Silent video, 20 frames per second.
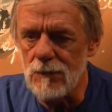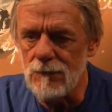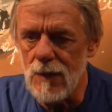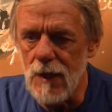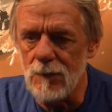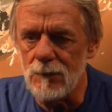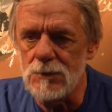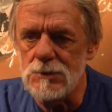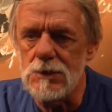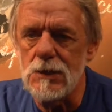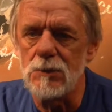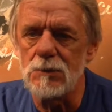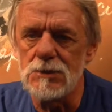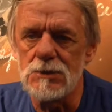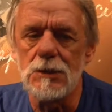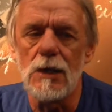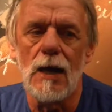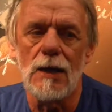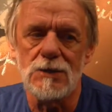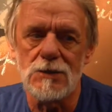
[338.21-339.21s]
of that was that it was
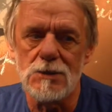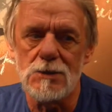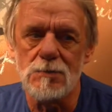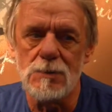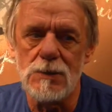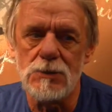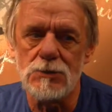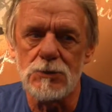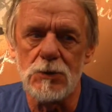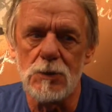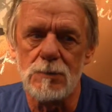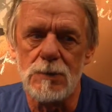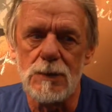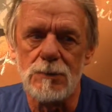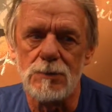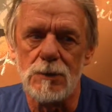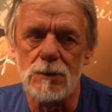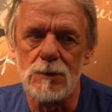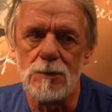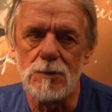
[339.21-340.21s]
not just Peace Corps
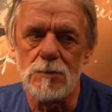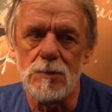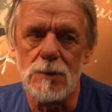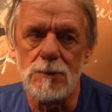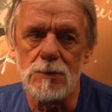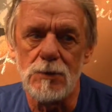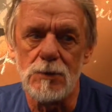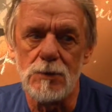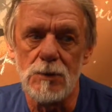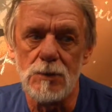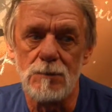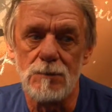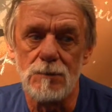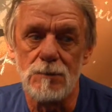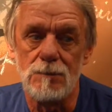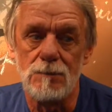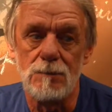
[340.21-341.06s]
people, it was people who had